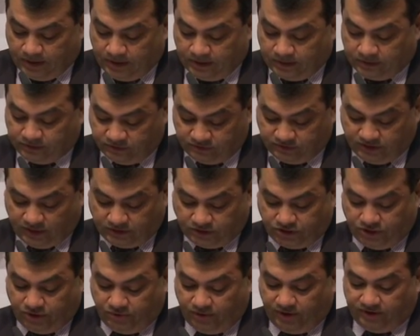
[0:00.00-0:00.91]

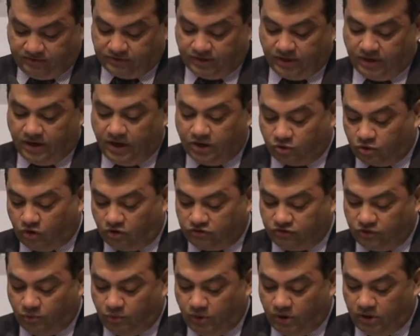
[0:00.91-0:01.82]
disaster risk across
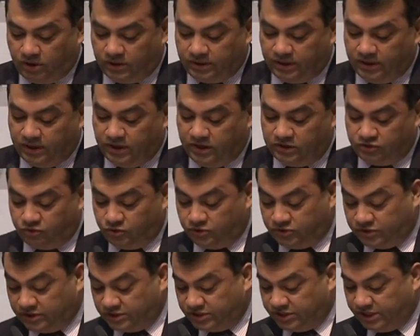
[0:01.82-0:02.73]
the world into
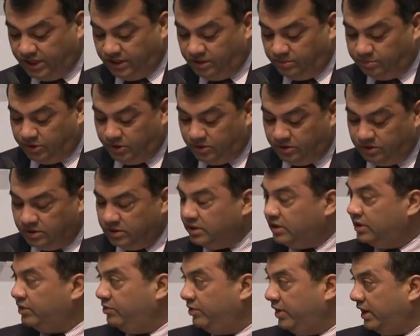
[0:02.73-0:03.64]
sustainable
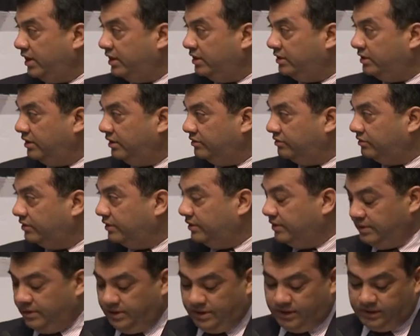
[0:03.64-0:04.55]
realities.
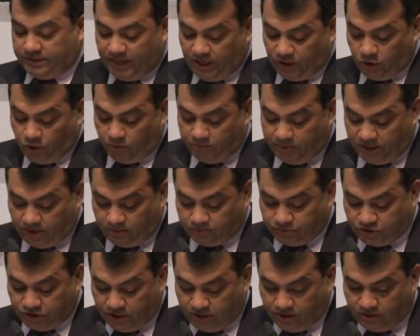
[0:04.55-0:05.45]
Thank you, Madam
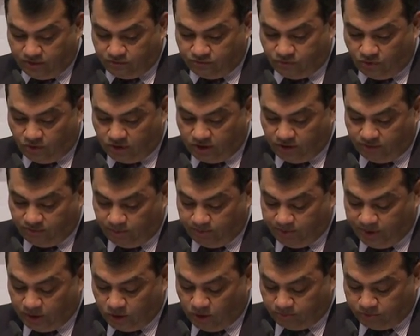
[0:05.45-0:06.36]
Chair, for giving me
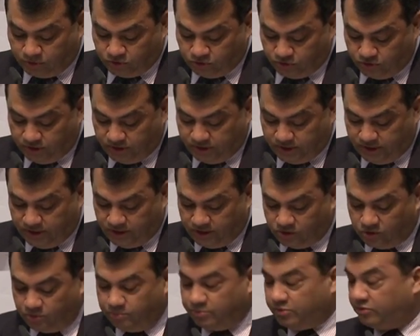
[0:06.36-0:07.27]
an opportunity
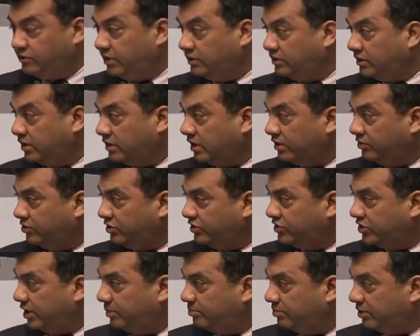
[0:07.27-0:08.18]
to present the country
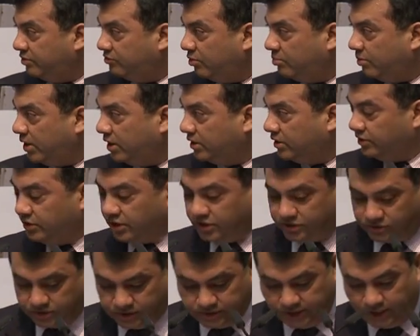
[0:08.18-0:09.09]
statement for Bangladesh.
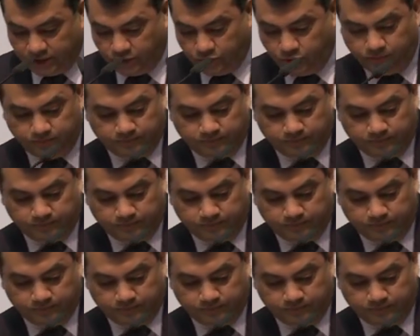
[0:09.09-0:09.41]
Thank you.